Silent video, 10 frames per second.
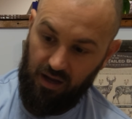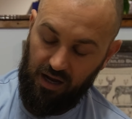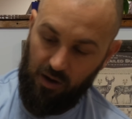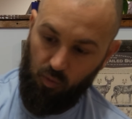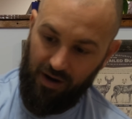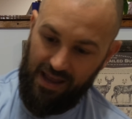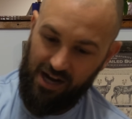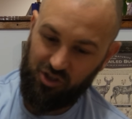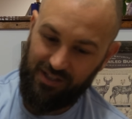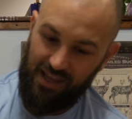I want to
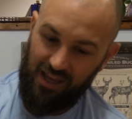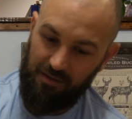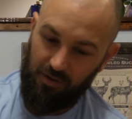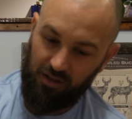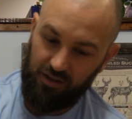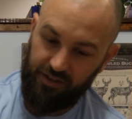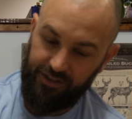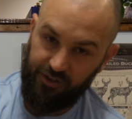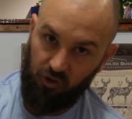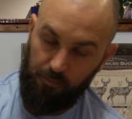actually aim a
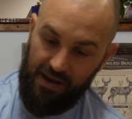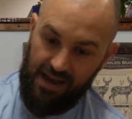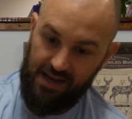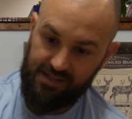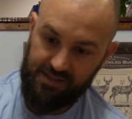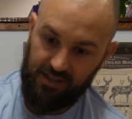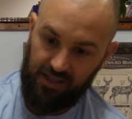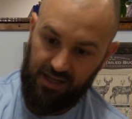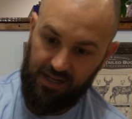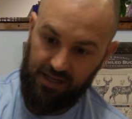little past the
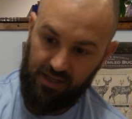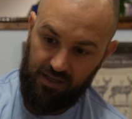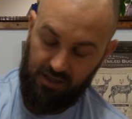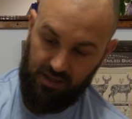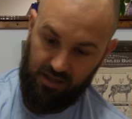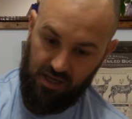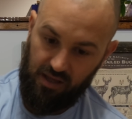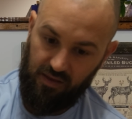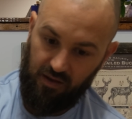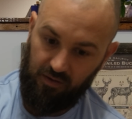line,
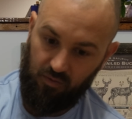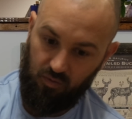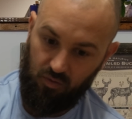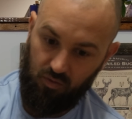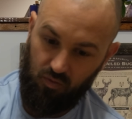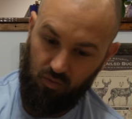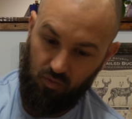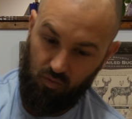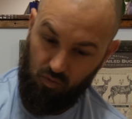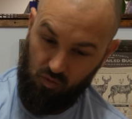and then
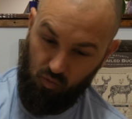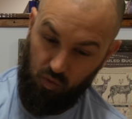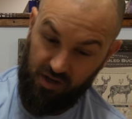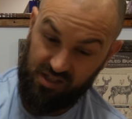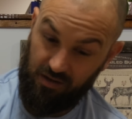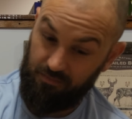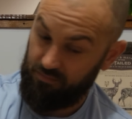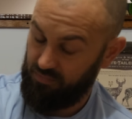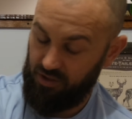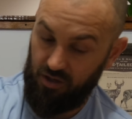once I'm
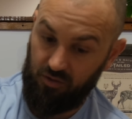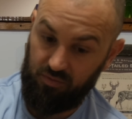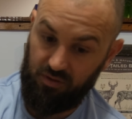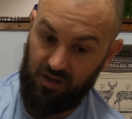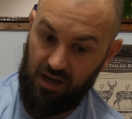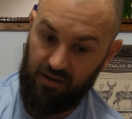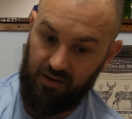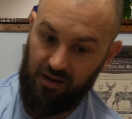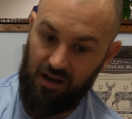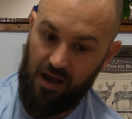
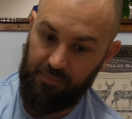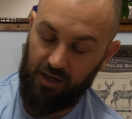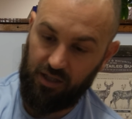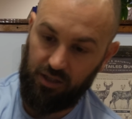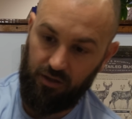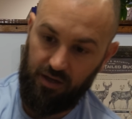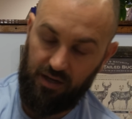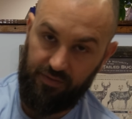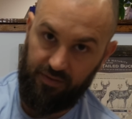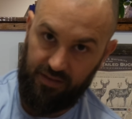gonna clear
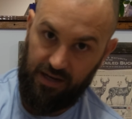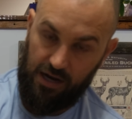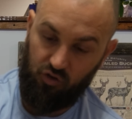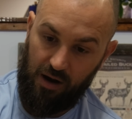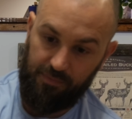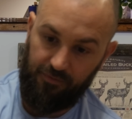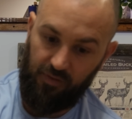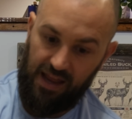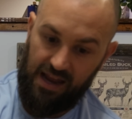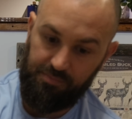it, then I drop the
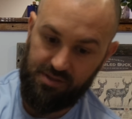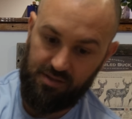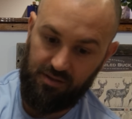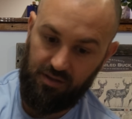flaps